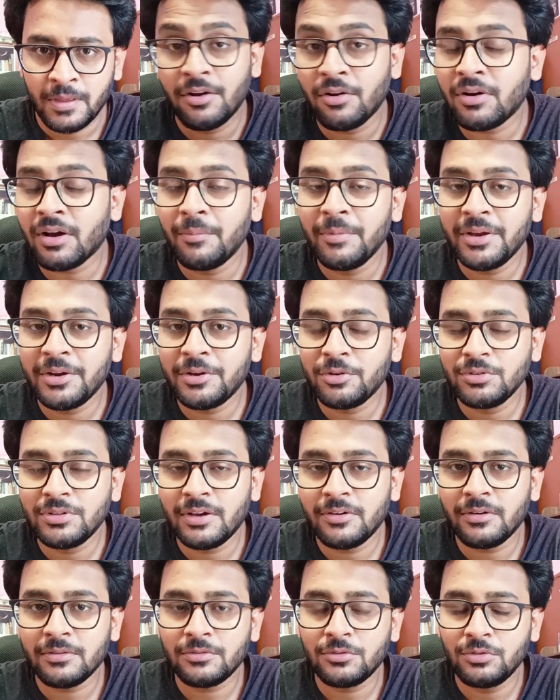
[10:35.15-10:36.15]
Now coming to
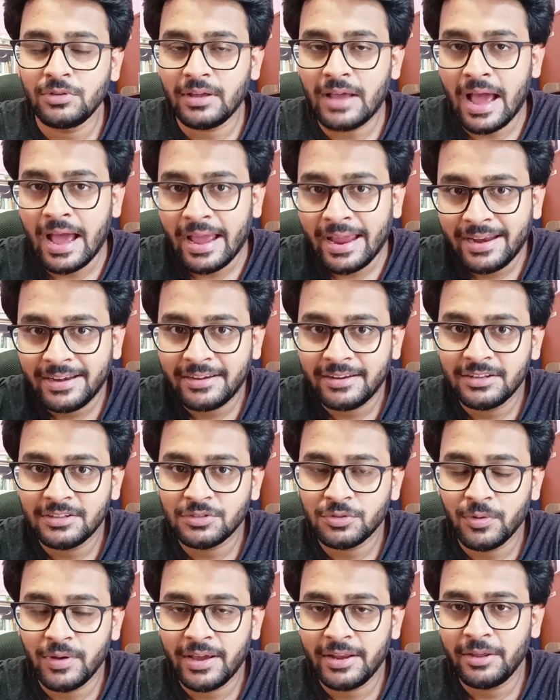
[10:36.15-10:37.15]
the to the
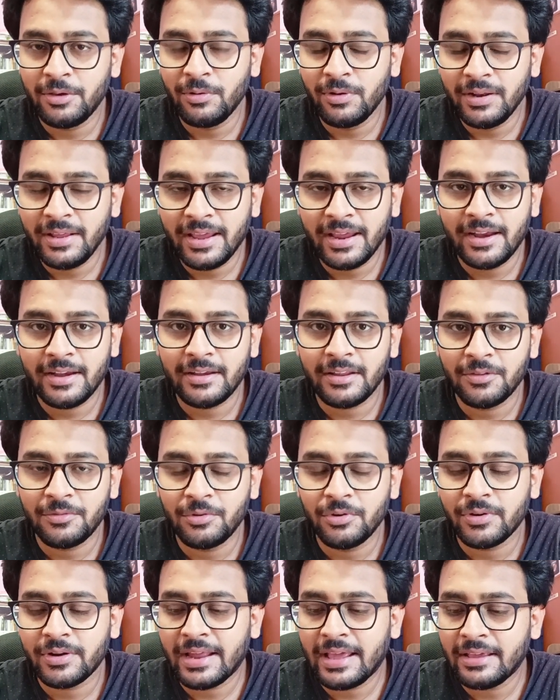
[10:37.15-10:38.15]
IITs where you will get
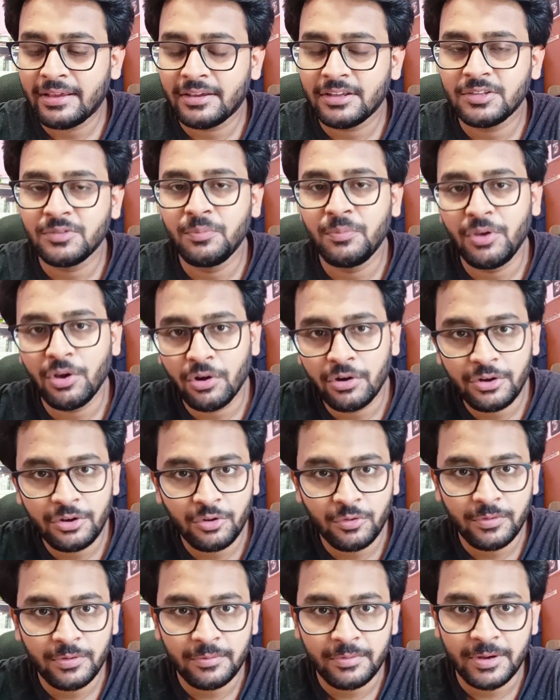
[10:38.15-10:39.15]
if your rank is
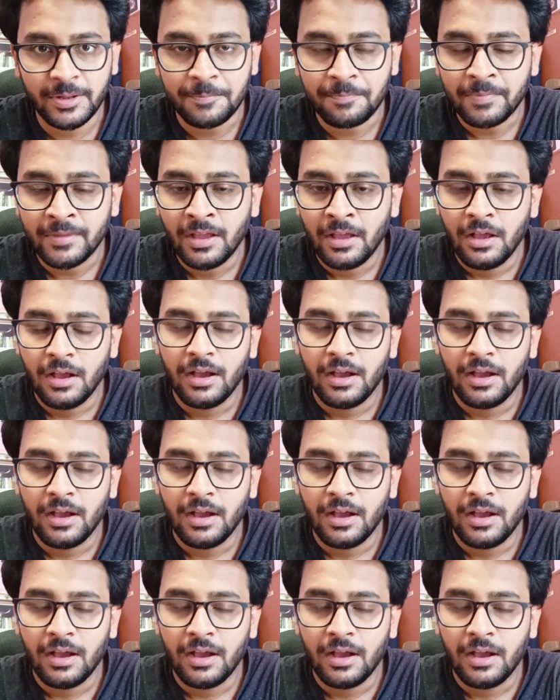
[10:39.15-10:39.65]
beyond 250.